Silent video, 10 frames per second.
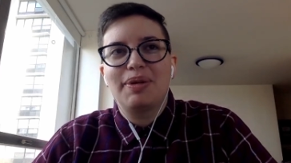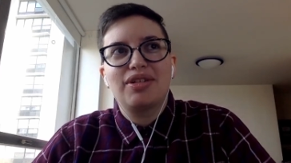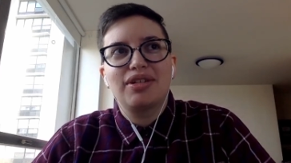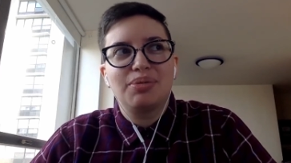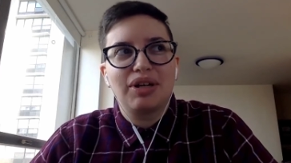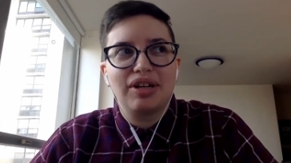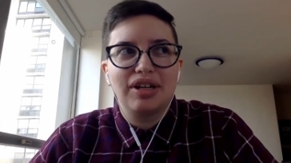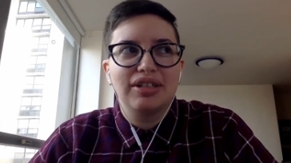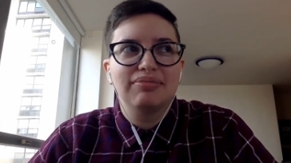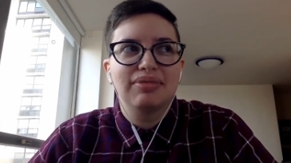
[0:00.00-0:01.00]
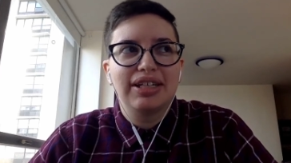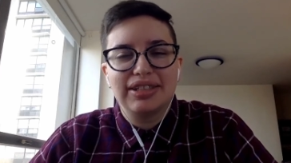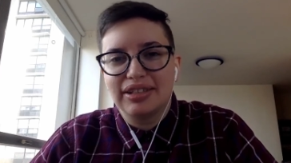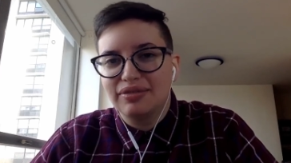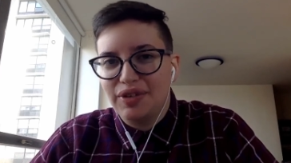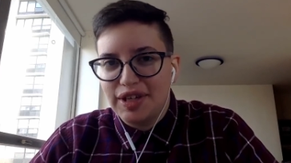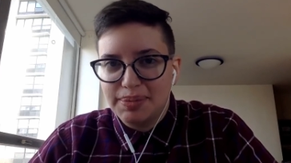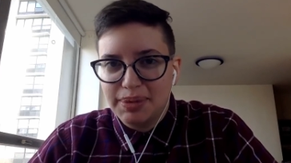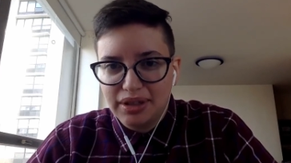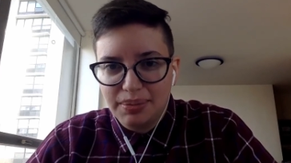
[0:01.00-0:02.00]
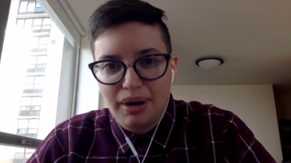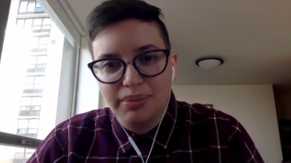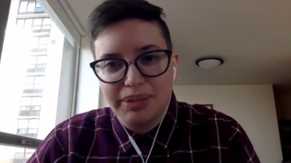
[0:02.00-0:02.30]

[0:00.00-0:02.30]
especially Twitter, LinkedIn, Facebook.